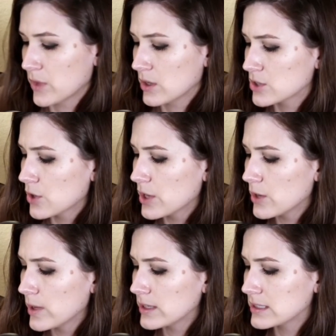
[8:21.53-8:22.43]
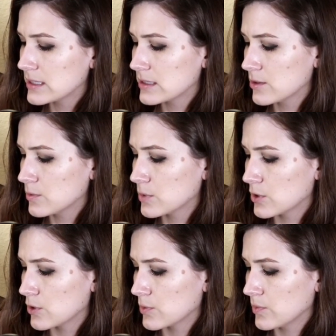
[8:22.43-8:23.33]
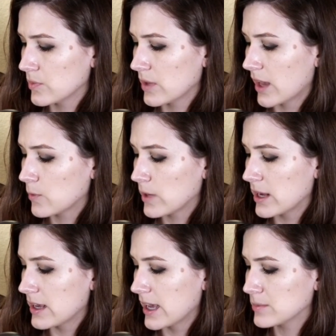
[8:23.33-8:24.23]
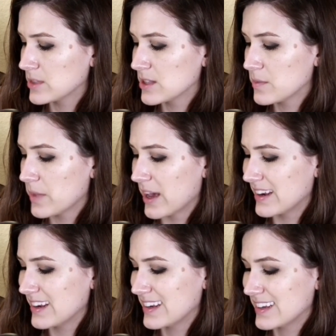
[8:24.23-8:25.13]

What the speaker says: So he went into the room, and when he came to the bed,